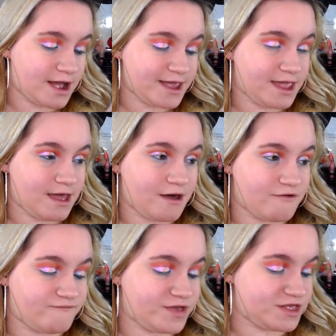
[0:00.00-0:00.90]
I
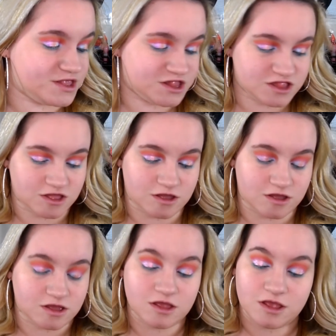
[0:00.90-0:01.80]
have is
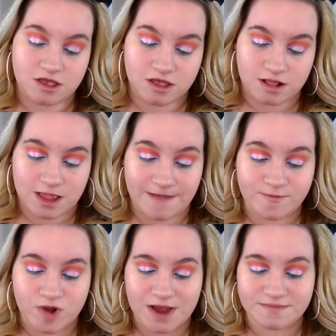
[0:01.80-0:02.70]
the
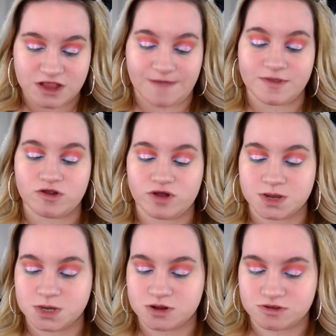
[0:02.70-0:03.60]
Lime Crime Diamond
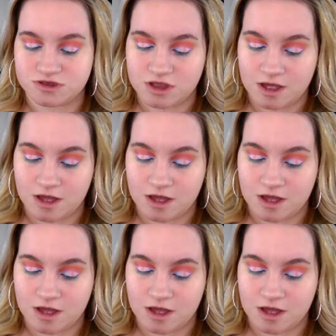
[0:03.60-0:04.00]
Crushers